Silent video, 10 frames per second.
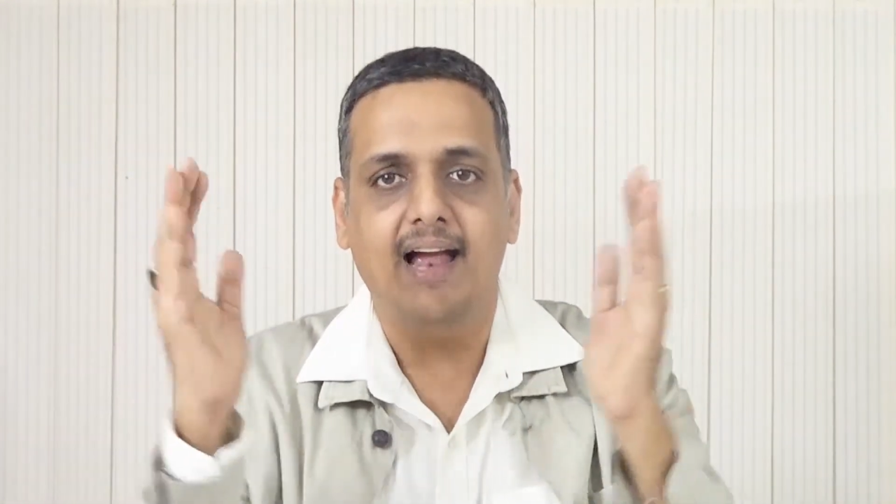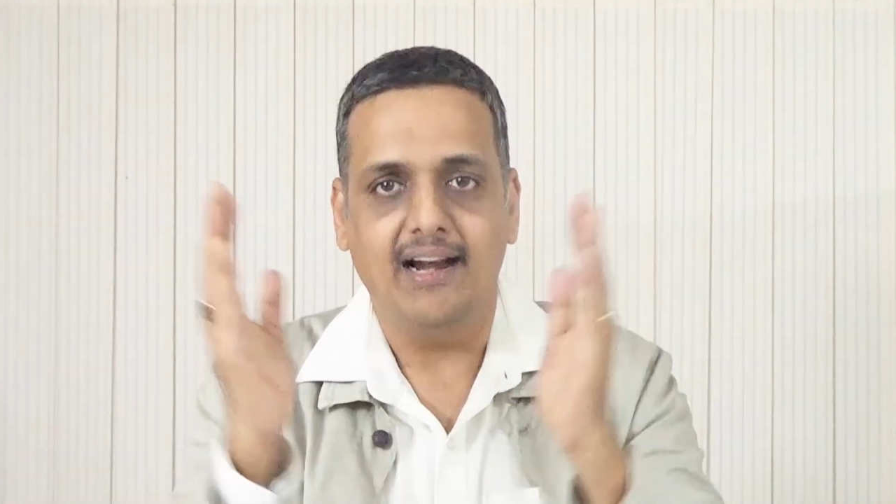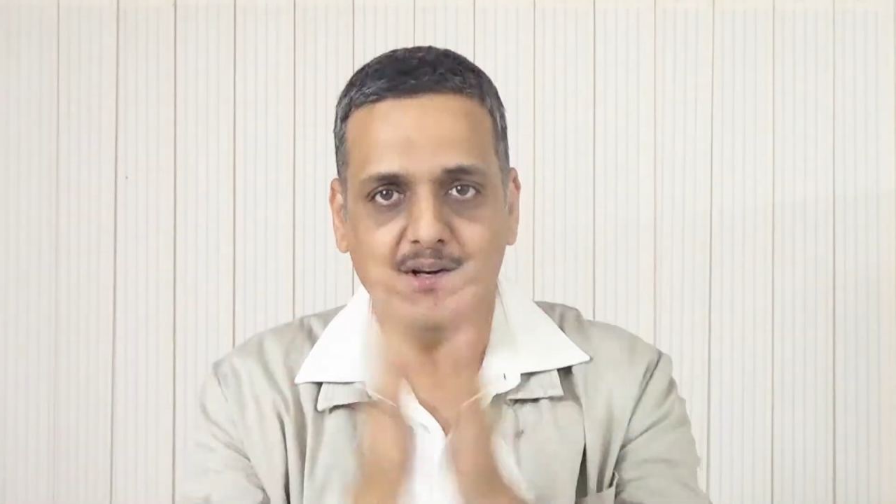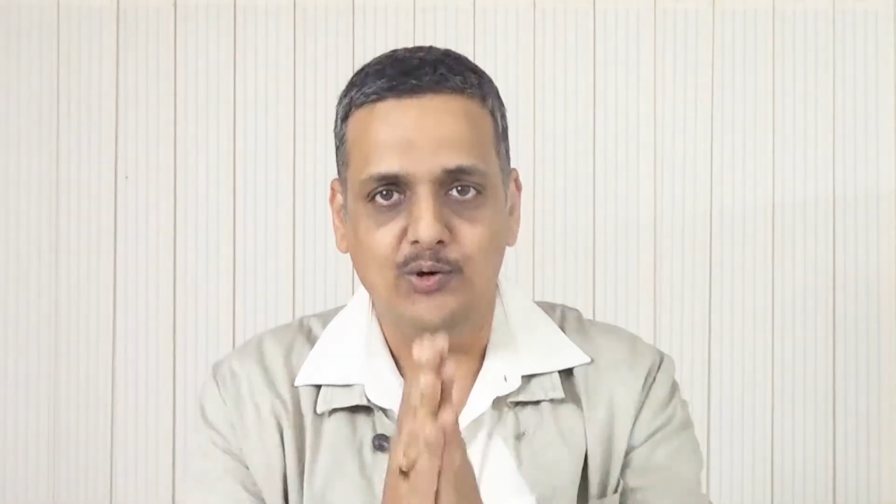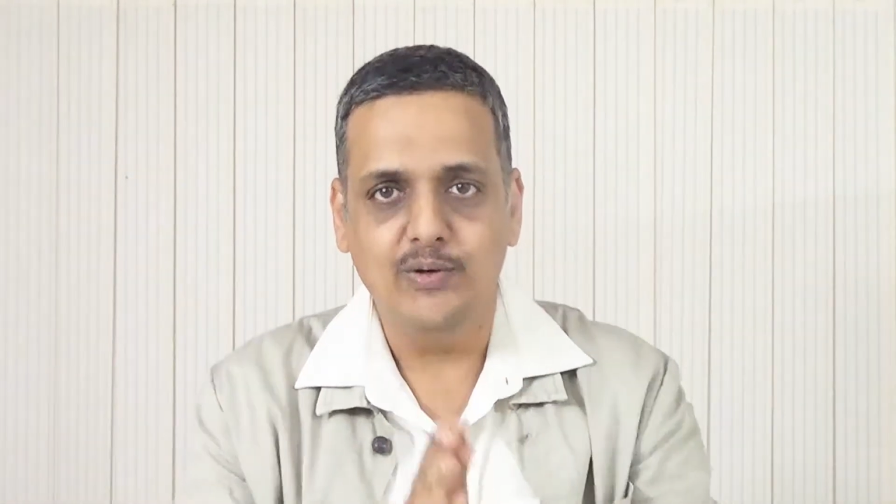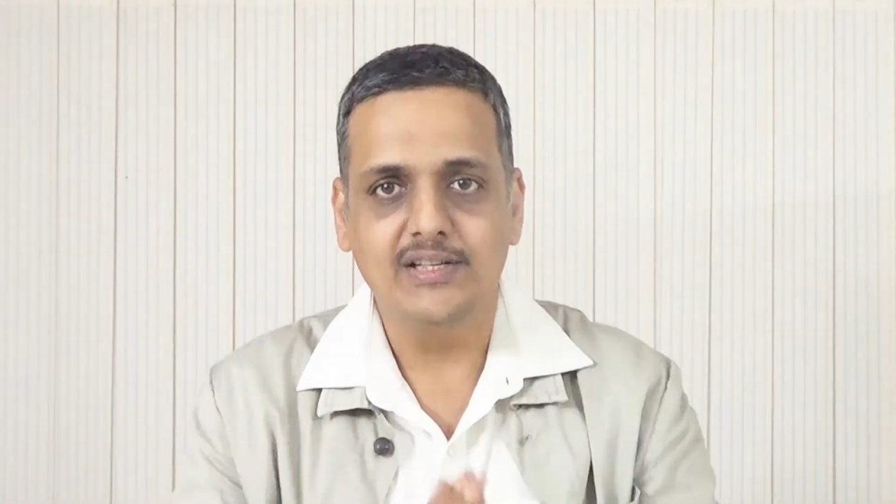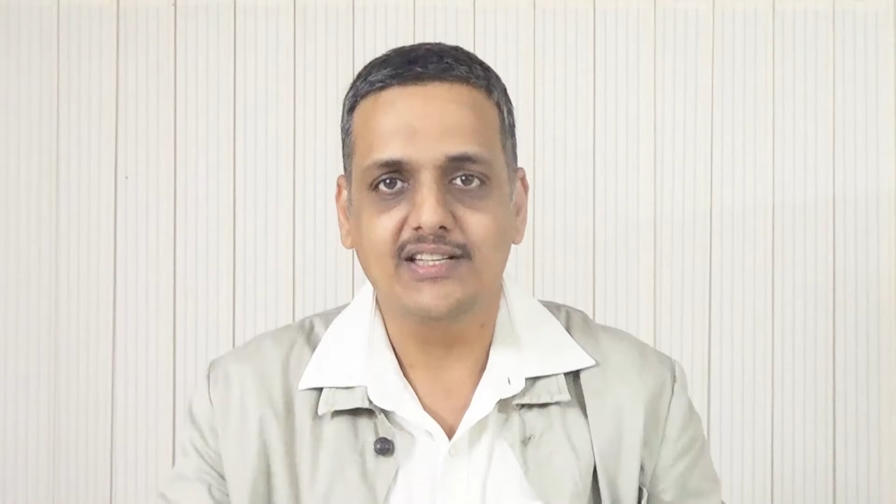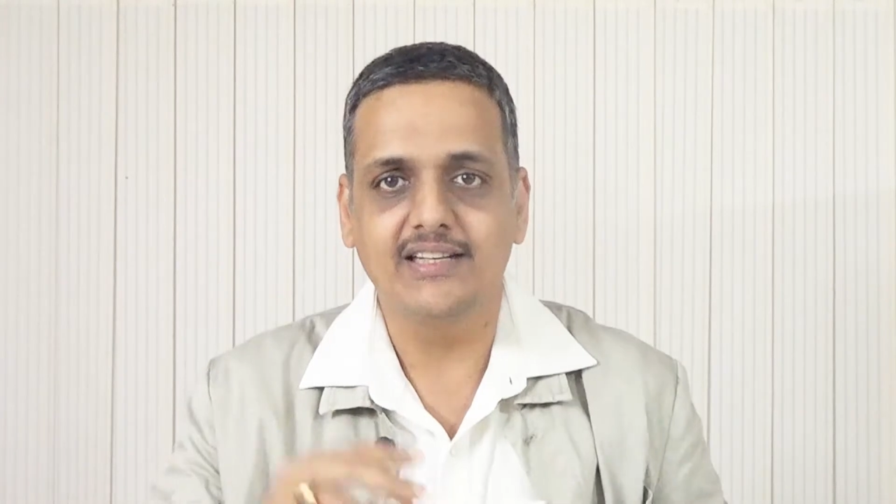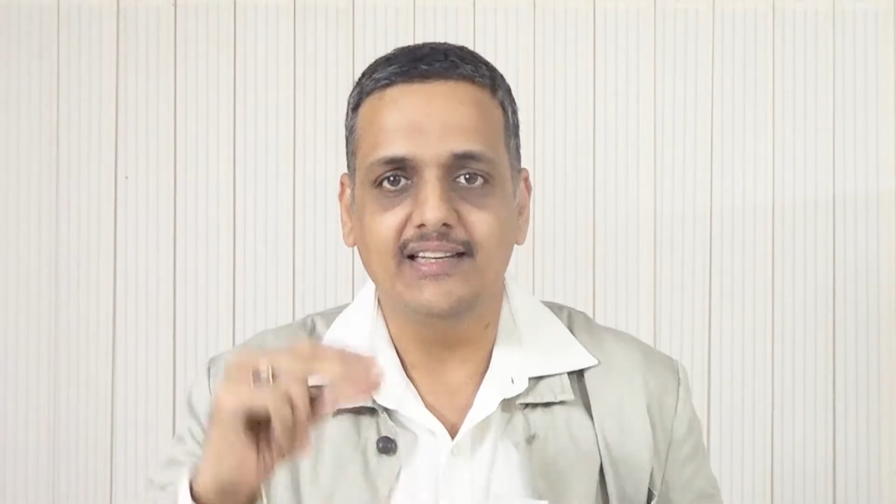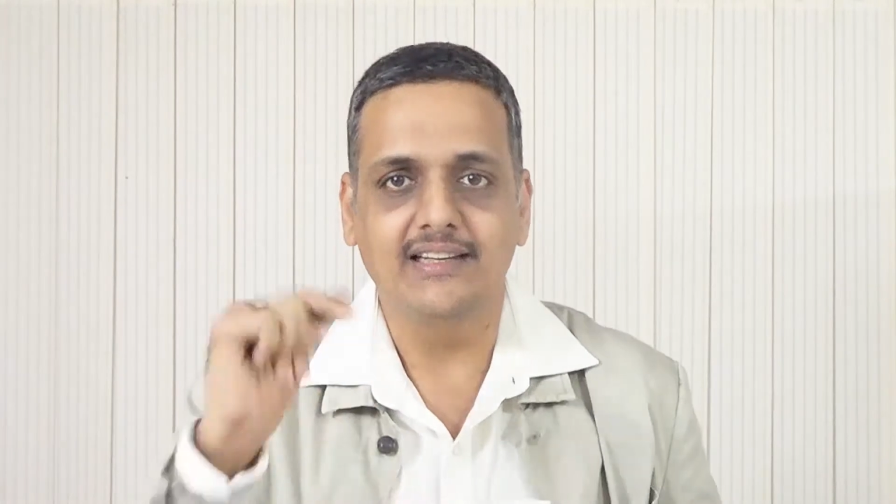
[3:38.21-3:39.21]
and you will
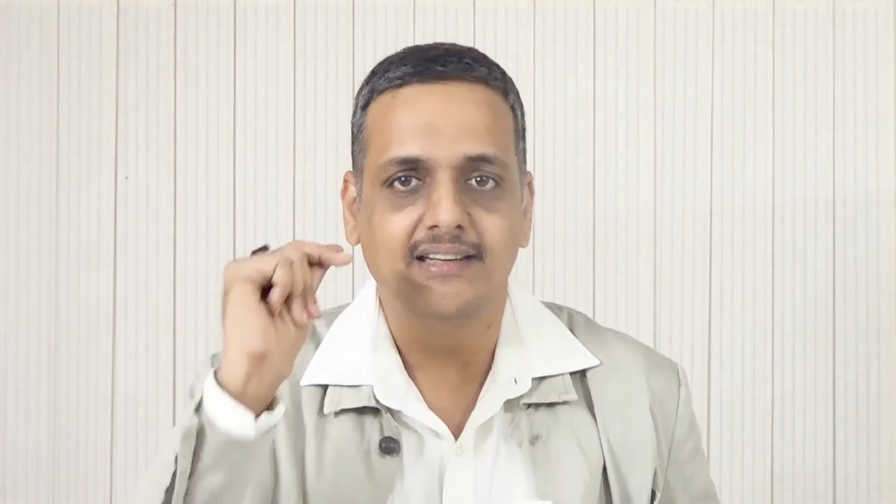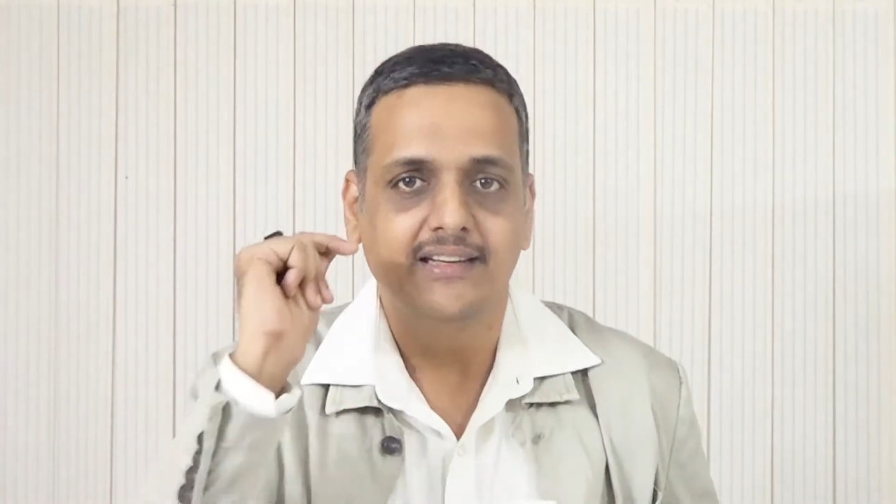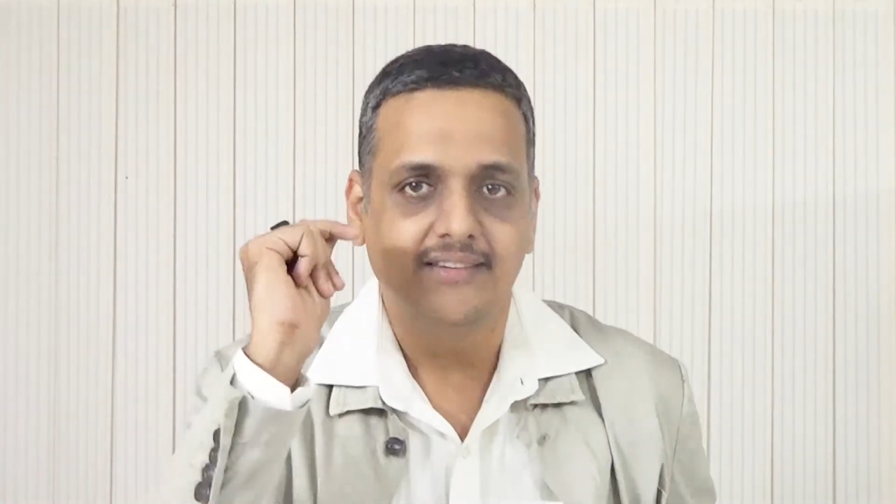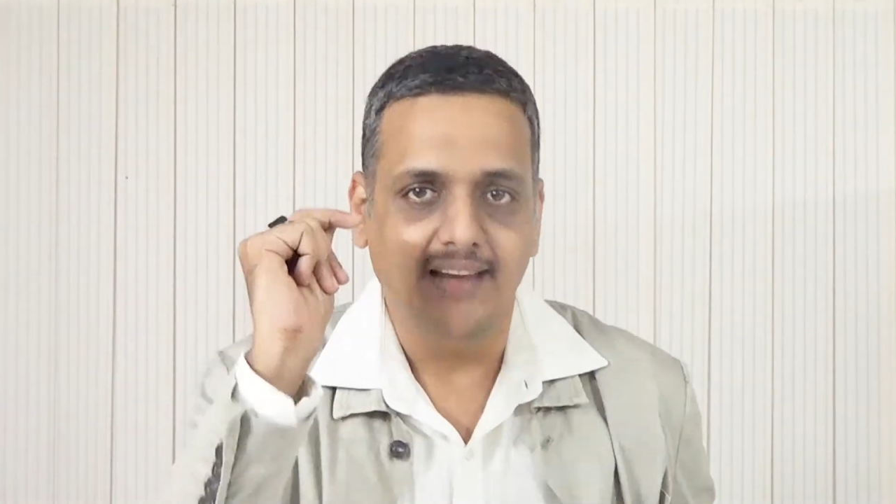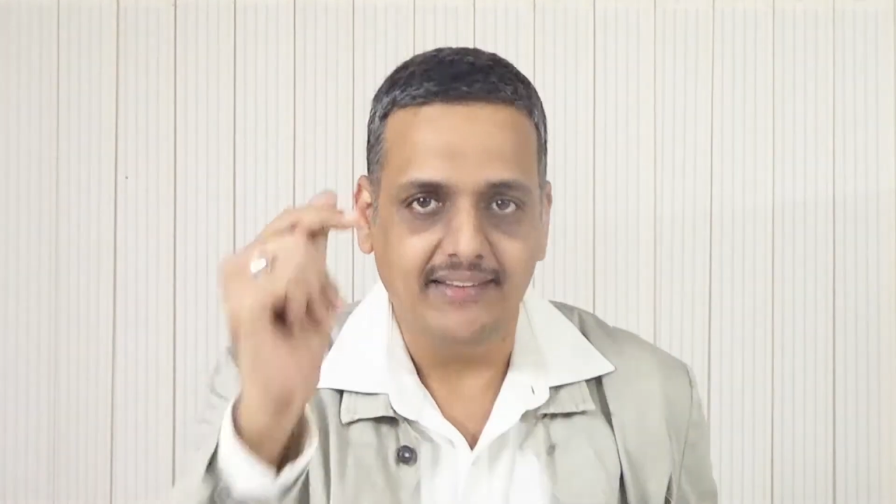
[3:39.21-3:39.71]
see that